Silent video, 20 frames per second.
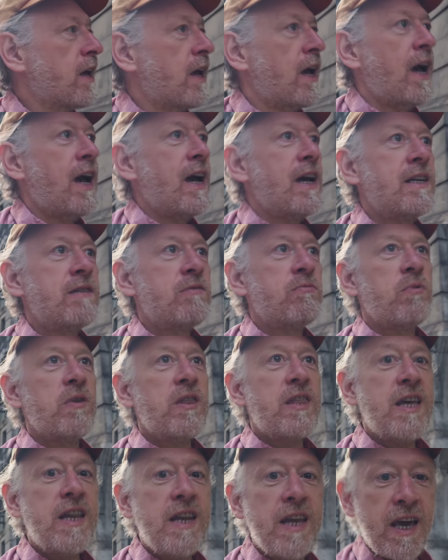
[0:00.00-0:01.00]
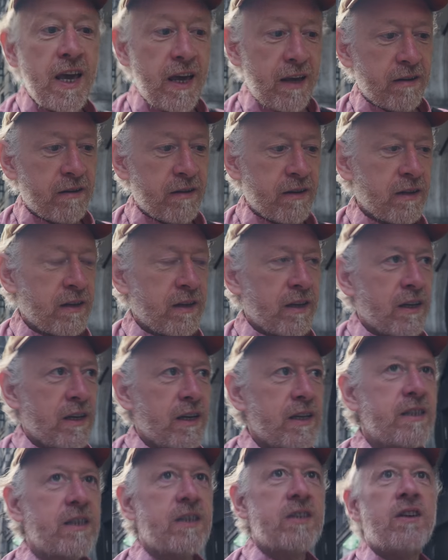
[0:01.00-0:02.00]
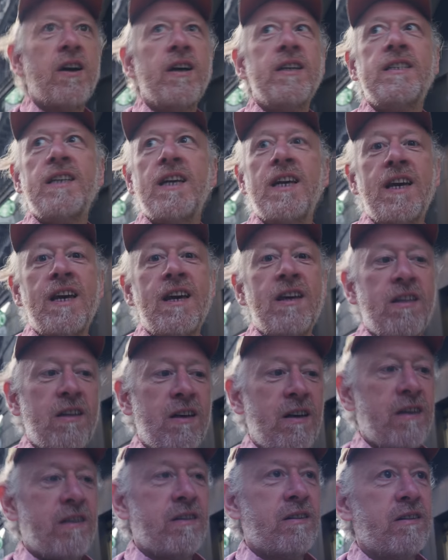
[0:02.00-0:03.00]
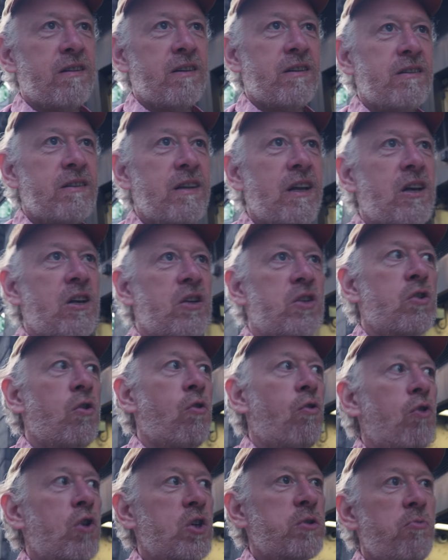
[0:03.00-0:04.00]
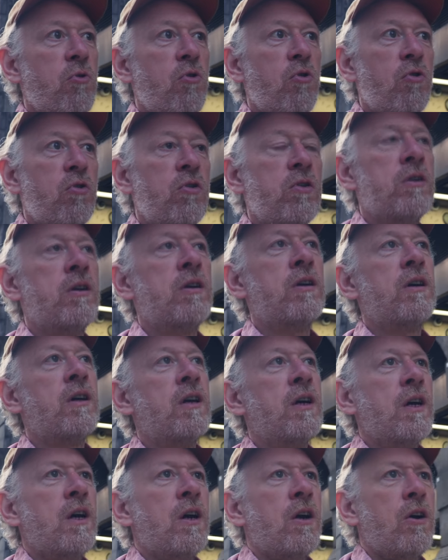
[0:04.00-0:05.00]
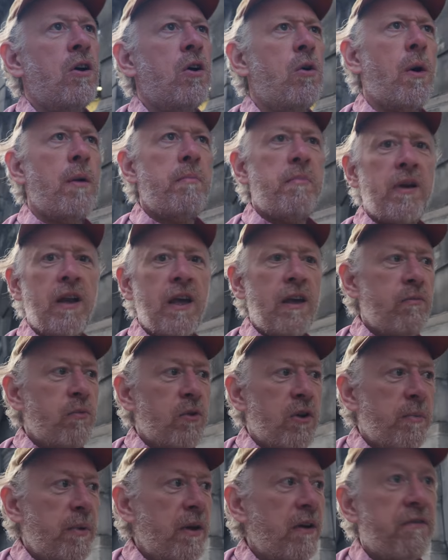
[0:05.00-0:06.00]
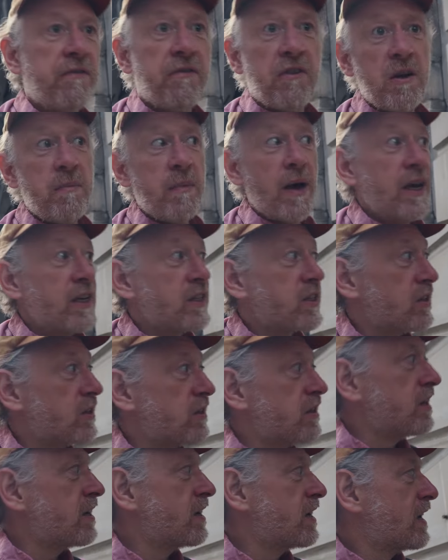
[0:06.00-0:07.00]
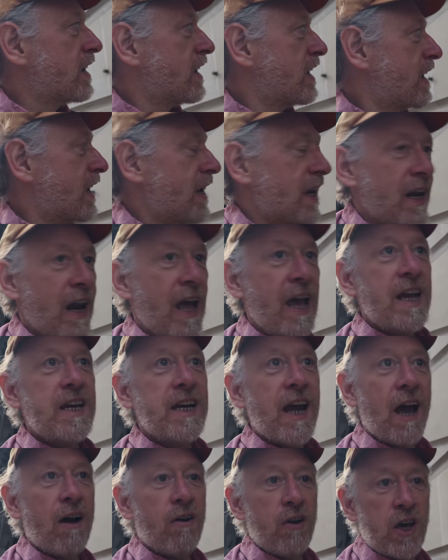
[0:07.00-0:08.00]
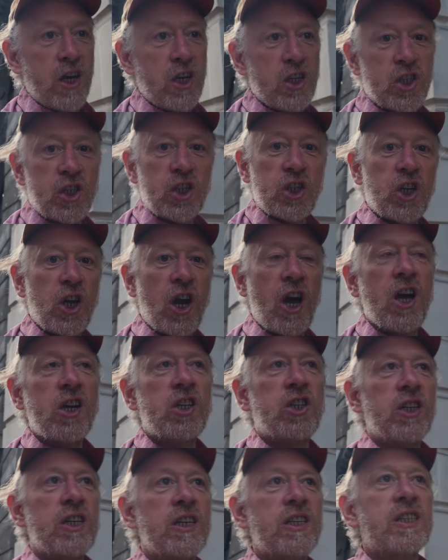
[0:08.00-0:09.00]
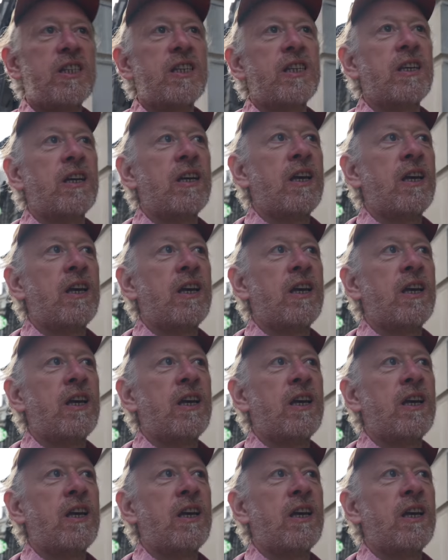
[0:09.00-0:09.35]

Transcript: And within it is this idea that Nicholas Hawksmoor, who I believe would have been a Freemason, laid out his churches